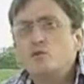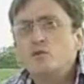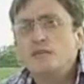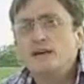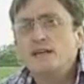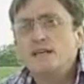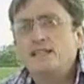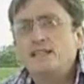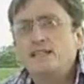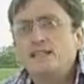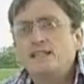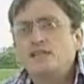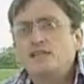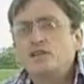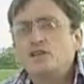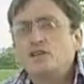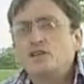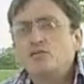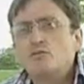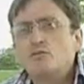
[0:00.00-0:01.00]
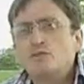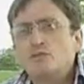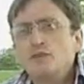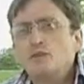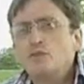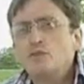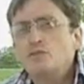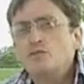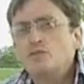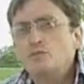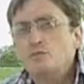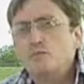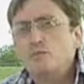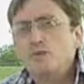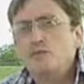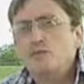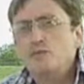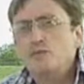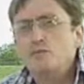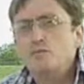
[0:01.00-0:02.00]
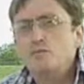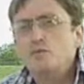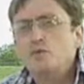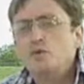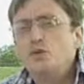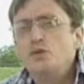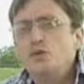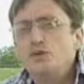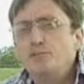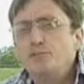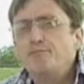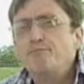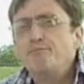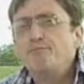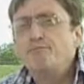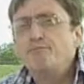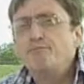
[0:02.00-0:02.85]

writings of Hinduism and in Buddhism.